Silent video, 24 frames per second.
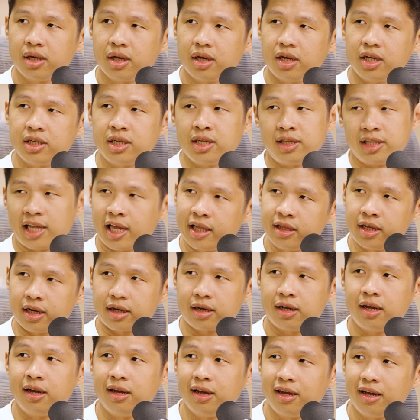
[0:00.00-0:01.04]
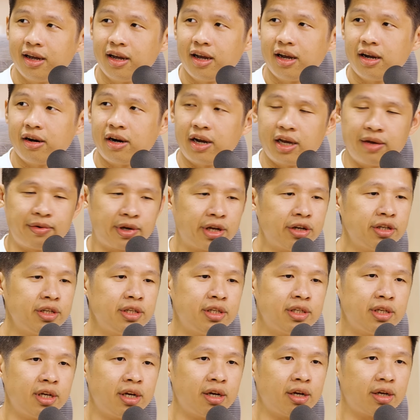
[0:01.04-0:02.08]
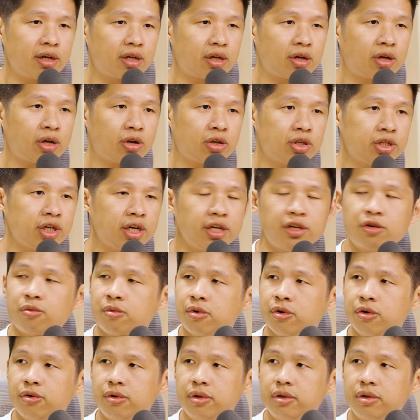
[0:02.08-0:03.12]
It's synthetic, right? Because it's a chain of code.